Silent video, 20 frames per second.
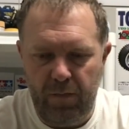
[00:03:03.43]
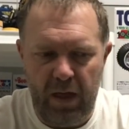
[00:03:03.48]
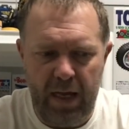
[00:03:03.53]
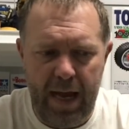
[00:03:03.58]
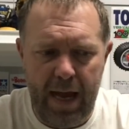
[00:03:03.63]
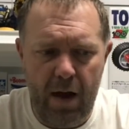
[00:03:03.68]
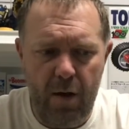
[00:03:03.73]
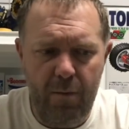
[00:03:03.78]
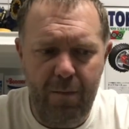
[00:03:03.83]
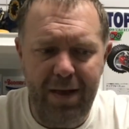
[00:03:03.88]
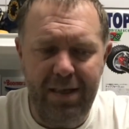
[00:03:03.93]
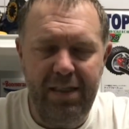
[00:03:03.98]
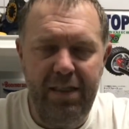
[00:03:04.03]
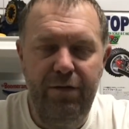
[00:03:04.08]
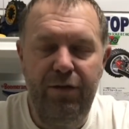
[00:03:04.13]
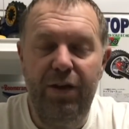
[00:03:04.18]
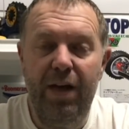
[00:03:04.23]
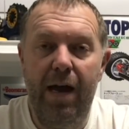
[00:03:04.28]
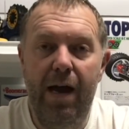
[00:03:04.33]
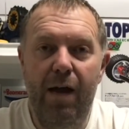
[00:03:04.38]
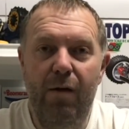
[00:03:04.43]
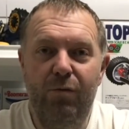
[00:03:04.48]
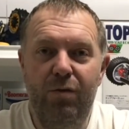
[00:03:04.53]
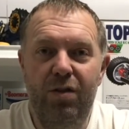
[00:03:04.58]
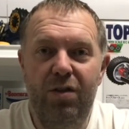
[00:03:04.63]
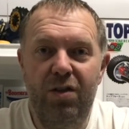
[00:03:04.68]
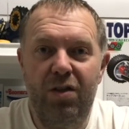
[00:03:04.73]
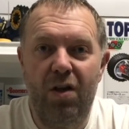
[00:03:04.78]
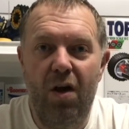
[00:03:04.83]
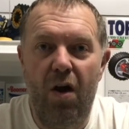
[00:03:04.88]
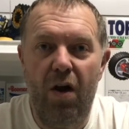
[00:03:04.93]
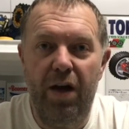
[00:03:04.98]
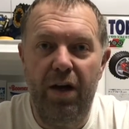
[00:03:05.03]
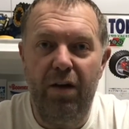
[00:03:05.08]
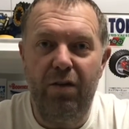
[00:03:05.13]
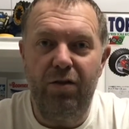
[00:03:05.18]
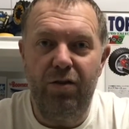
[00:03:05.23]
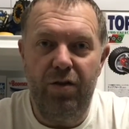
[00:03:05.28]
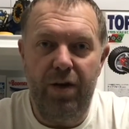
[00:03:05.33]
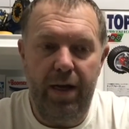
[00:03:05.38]
Now, massive shout out to Scott in
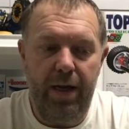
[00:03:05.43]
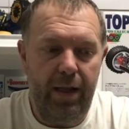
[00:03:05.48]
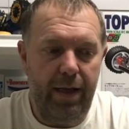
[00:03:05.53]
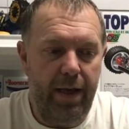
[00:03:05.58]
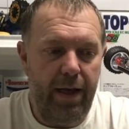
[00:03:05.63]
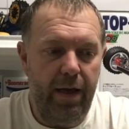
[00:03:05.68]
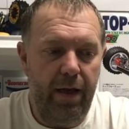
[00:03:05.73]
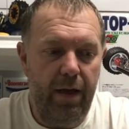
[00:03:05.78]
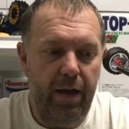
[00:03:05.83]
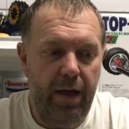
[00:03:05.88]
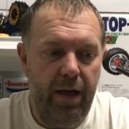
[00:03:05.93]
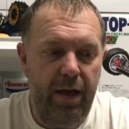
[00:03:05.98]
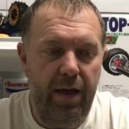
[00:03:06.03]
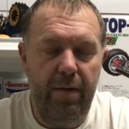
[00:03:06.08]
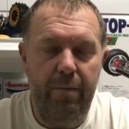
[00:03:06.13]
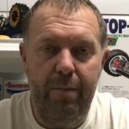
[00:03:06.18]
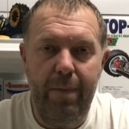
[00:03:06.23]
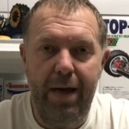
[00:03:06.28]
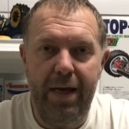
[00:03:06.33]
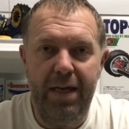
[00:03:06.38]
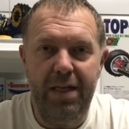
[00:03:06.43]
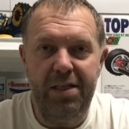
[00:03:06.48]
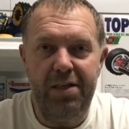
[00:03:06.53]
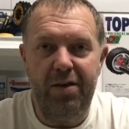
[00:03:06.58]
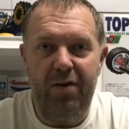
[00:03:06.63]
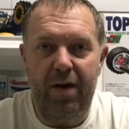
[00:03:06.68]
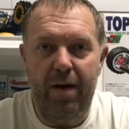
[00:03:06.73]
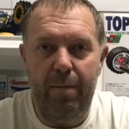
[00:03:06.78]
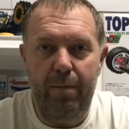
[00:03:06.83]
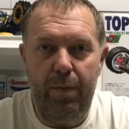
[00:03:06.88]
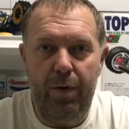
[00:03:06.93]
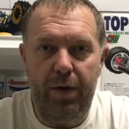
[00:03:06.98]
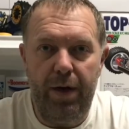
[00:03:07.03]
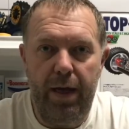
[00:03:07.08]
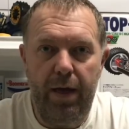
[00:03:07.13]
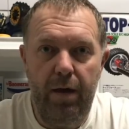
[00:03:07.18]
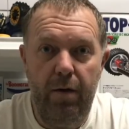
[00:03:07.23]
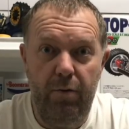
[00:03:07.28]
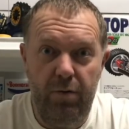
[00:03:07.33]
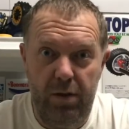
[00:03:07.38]
Australia, my Instagram
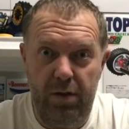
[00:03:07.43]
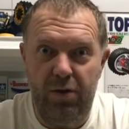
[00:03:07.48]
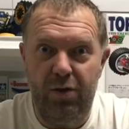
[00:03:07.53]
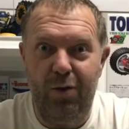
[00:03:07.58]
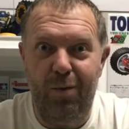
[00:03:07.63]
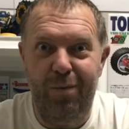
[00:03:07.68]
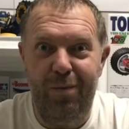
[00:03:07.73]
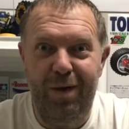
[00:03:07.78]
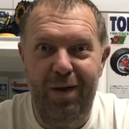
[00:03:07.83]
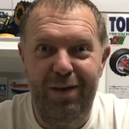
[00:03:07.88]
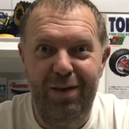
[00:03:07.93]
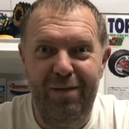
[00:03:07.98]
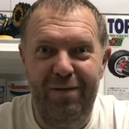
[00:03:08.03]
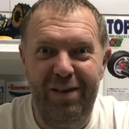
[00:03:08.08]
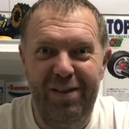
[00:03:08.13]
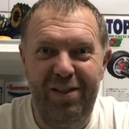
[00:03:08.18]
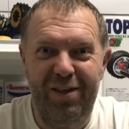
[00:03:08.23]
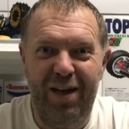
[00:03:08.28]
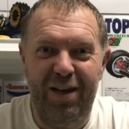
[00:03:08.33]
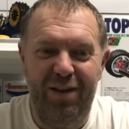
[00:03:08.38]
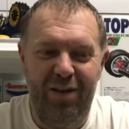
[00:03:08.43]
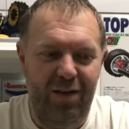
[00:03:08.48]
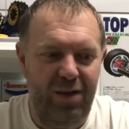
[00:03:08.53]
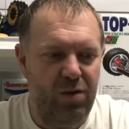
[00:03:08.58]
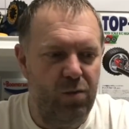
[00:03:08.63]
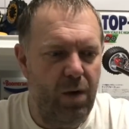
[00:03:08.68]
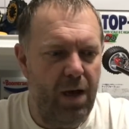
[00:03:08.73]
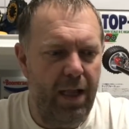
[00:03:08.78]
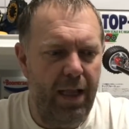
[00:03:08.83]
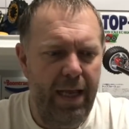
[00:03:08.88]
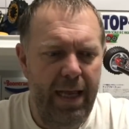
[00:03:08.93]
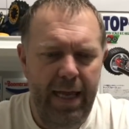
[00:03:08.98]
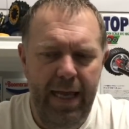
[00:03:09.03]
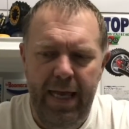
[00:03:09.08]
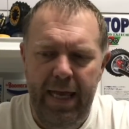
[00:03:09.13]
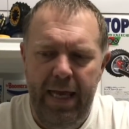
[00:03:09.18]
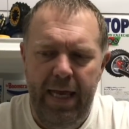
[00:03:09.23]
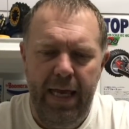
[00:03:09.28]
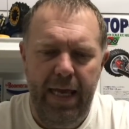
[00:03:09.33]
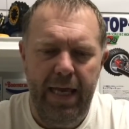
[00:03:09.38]
buddy, who's a sub to this channel as well.
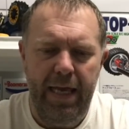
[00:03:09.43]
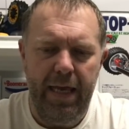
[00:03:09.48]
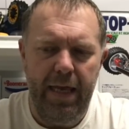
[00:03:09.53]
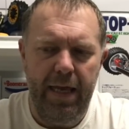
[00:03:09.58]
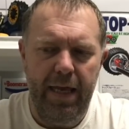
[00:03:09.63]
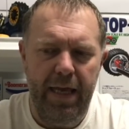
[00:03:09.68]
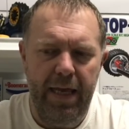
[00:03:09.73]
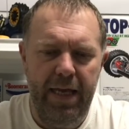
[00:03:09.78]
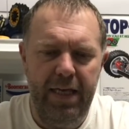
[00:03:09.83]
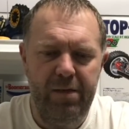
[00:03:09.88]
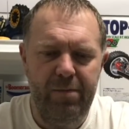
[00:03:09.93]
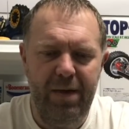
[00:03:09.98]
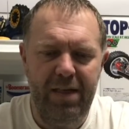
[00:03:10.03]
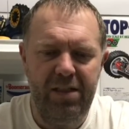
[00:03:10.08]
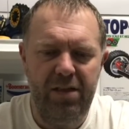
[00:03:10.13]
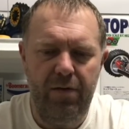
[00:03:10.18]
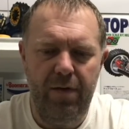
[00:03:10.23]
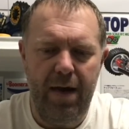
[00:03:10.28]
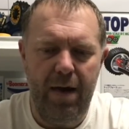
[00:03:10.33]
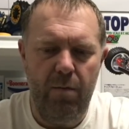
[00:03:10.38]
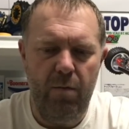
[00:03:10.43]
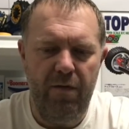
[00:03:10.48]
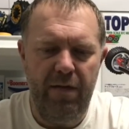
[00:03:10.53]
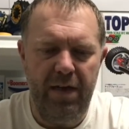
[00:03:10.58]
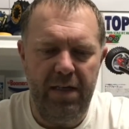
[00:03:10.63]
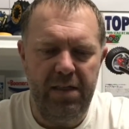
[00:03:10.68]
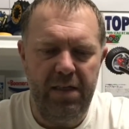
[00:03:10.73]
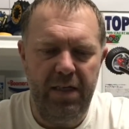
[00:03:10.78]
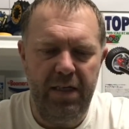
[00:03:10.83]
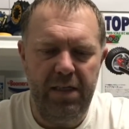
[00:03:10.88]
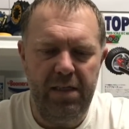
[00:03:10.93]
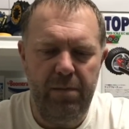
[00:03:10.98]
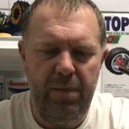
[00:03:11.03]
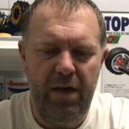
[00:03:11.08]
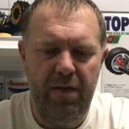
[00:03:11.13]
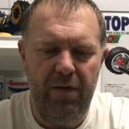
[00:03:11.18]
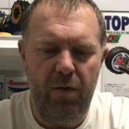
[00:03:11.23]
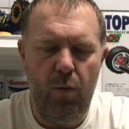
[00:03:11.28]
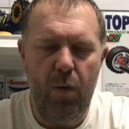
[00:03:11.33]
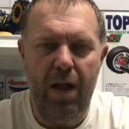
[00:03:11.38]
He's messed around with this, and he's a
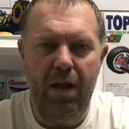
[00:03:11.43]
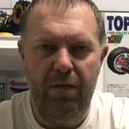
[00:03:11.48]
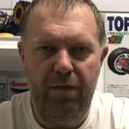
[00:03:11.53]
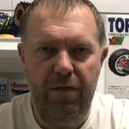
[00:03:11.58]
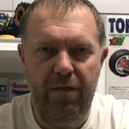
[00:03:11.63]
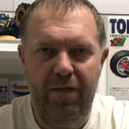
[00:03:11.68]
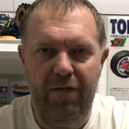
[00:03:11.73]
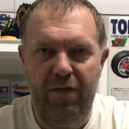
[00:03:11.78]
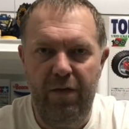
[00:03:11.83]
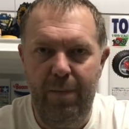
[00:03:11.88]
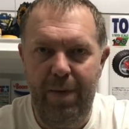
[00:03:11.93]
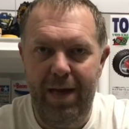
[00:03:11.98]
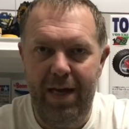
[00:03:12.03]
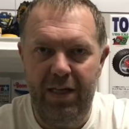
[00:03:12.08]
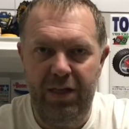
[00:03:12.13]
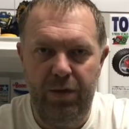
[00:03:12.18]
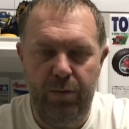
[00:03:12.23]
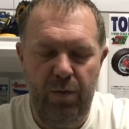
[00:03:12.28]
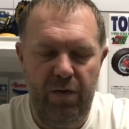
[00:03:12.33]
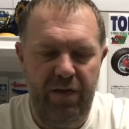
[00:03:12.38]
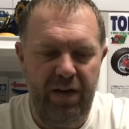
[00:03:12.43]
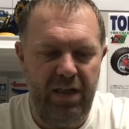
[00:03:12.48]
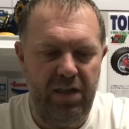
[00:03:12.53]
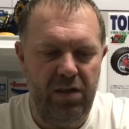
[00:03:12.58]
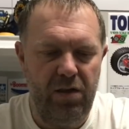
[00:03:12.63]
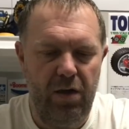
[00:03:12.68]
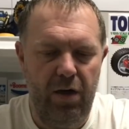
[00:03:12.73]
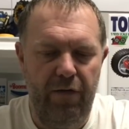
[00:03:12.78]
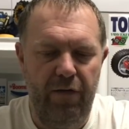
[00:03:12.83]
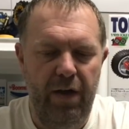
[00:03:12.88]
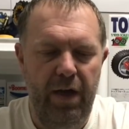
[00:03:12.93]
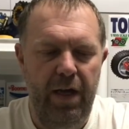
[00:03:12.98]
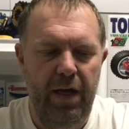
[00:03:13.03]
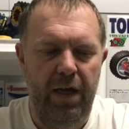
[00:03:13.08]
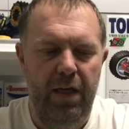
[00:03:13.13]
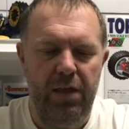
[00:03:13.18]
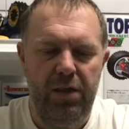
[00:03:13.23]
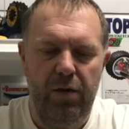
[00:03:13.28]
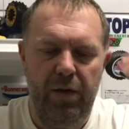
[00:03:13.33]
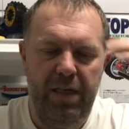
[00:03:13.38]
bit of a wealth of information with this stuff.
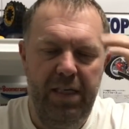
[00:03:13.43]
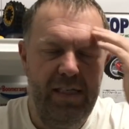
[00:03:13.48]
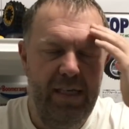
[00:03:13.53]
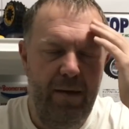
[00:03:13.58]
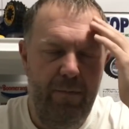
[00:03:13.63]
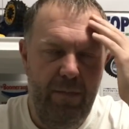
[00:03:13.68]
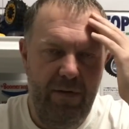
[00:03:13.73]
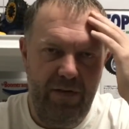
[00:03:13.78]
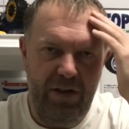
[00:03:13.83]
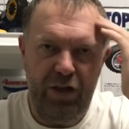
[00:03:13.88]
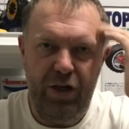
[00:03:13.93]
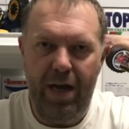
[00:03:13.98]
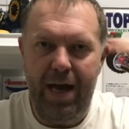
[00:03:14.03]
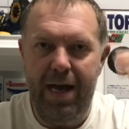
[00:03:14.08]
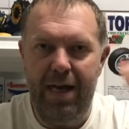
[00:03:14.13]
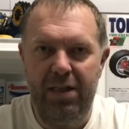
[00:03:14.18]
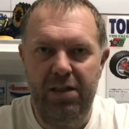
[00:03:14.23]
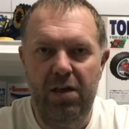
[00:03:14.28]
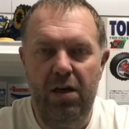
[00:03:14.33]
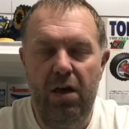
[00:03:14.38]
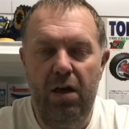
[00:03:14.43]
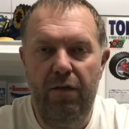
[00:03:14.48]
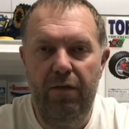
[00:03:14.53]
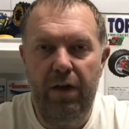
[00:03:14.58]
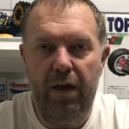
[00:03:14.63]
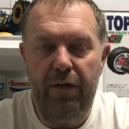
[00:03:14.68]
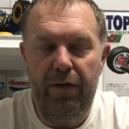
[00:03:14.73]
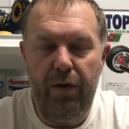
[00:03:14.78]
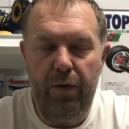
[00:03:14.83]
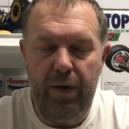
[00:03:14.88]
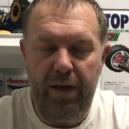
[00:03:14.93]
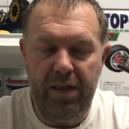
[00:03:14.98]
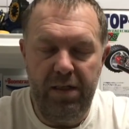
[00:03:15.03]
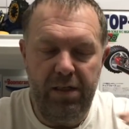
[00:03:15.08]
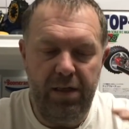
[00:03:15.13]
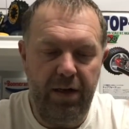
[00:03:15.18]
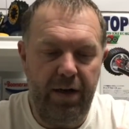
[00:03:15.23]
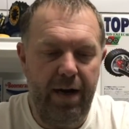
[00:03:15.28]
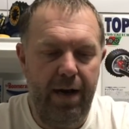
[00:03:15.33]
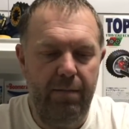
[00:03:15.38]
So he sent me the charts over through
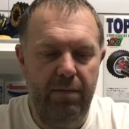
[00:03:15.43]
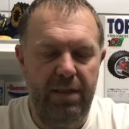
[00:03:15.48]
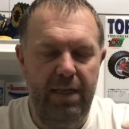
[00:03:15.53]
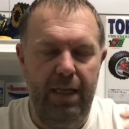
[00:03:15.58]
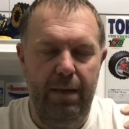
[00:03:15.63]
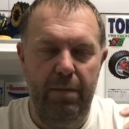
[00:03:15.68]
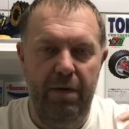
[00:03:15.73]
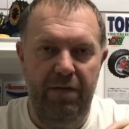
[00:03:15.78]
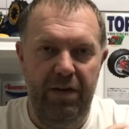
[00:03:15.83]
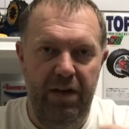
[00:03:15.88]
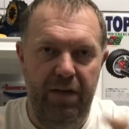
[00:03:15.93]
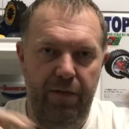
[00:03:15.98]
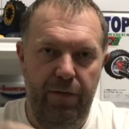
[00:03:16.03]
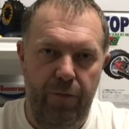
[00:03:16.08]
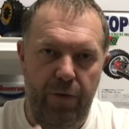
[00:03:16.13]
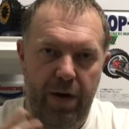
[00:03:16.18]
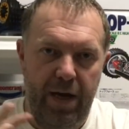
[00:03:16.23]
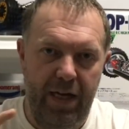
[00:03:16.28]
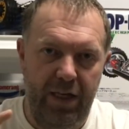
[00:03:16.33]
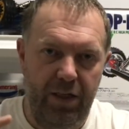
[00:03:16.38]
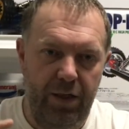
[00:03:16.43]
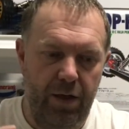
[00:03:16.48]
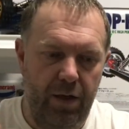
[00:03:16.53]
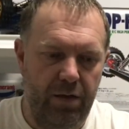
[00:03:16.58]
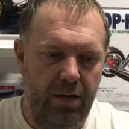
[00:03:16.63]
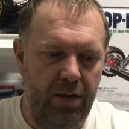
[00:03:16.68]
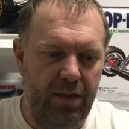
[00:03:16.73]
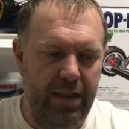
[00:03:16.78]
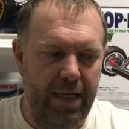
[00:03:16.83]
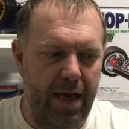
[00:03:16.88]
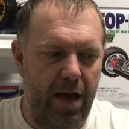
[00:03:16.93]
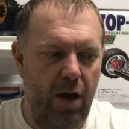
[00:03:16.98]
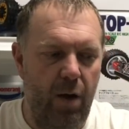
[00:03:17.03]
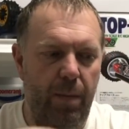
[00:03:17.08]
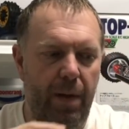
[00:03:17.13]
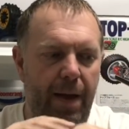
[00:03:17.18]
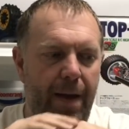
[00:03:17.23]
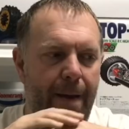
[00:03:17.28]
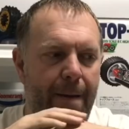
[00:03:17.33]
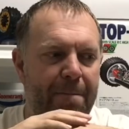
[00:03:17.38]
Instagram, telling me the different ratios to set
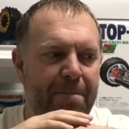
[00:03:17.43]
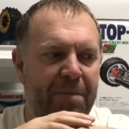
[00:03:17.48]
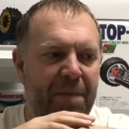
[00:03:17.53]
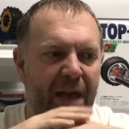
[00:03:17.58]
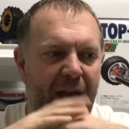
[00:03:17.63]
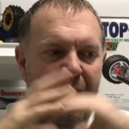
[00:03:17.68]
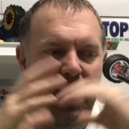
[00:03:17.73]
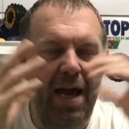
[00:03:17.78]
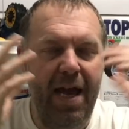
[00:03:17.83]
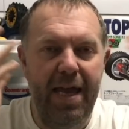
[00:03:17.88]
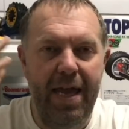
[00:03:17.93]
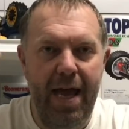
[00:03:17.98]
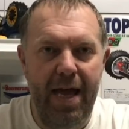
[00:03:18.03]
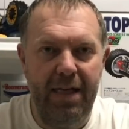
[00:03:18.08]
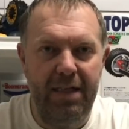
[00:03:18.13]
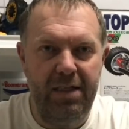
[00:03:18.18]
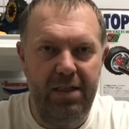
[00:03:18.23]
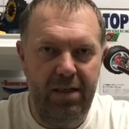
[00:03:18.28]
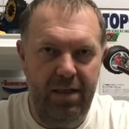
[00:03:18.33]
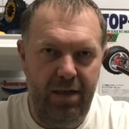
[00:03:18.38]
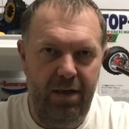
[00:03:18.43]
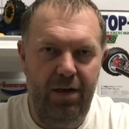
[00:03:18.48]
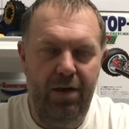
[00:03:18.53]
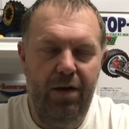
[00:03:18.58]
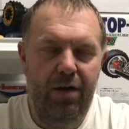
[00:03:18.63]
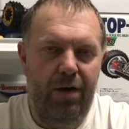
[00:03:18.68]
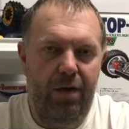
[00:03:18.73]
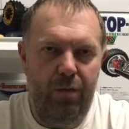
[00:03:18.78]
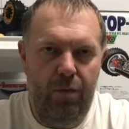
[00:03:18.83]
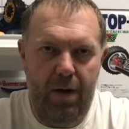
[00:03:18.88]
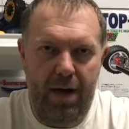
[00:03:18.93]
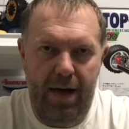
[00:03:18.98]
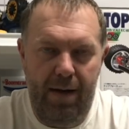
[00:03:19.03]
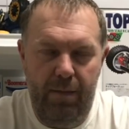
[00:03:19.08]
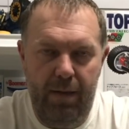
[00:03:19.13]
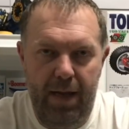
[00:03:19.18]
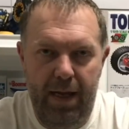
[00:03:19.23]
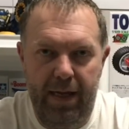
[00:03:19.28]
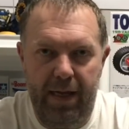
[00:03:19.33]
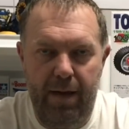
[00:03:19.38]
up. And I asked, you know what
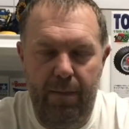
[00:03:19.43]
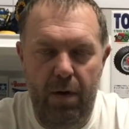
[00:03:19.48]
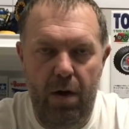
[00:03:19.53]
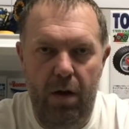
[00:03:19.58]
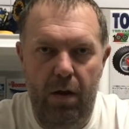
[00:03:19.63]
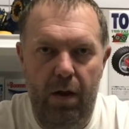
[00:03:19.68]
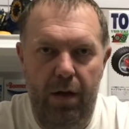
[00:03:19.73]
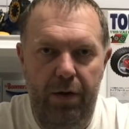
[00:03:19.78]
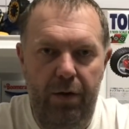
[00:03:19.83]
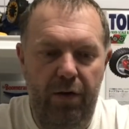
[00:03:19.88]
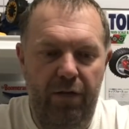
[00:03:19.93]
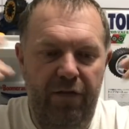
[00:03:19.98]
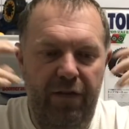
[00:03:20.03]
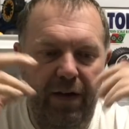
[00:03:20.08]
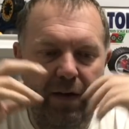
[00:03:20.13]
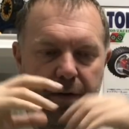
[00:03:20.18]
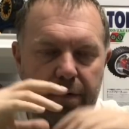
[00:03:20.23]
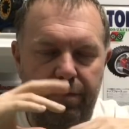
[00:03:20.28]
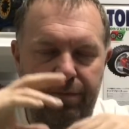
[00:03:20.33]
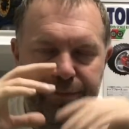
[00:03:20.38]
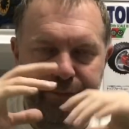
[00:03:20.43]
I'm like, I'm all or nothing.